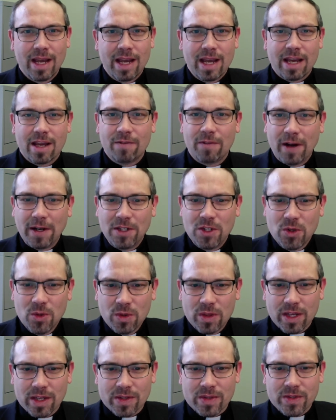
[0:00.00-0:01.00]
If I do
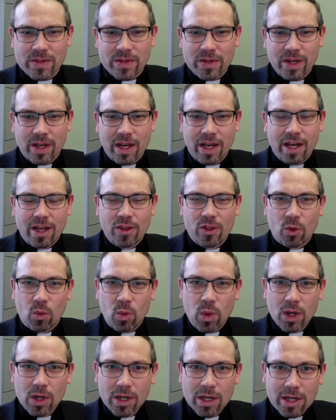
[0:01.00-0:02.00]
this, the
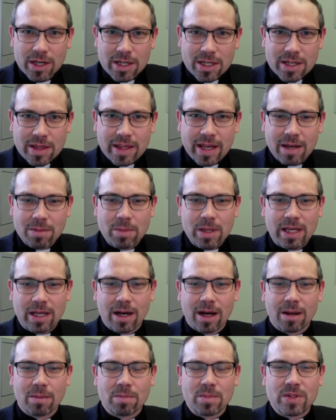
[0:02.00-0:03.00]
Word then
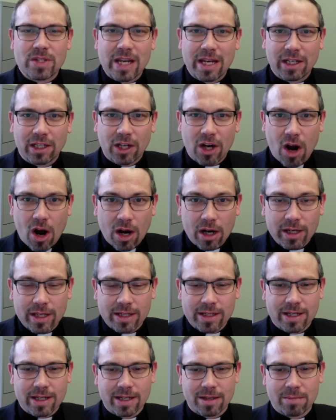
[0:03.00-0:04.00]
becomes
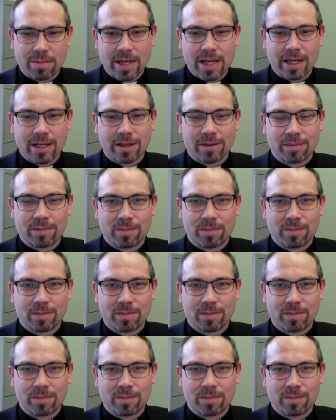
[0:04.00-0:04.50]
incarnate in me.